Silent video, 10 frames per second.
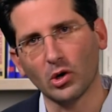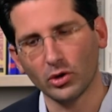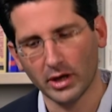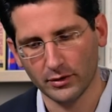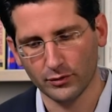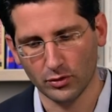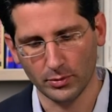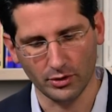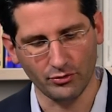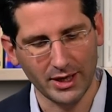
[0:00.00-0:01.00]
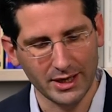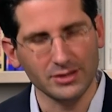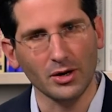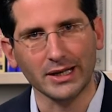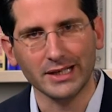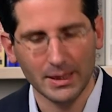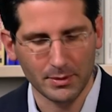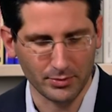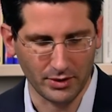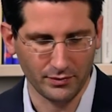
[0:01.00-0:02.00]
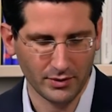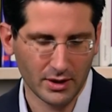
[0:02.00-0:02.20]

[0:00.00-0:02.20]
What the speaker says: online format already, so I keep it brief.